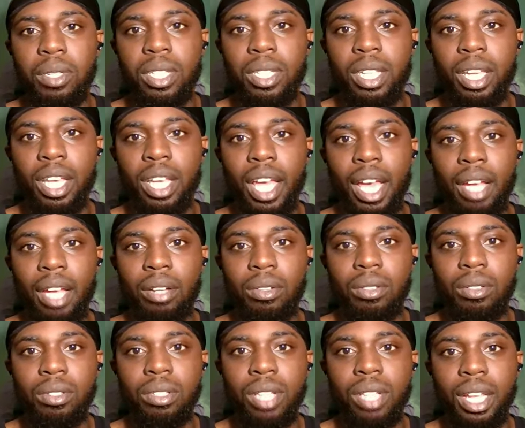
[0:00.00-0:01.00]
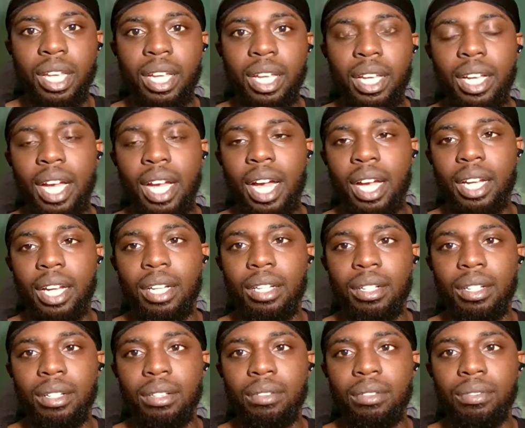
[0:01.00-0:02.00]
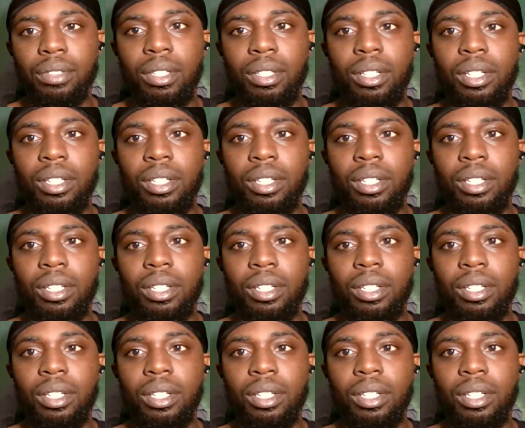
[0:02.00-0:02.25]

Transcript: see candles, they get kind of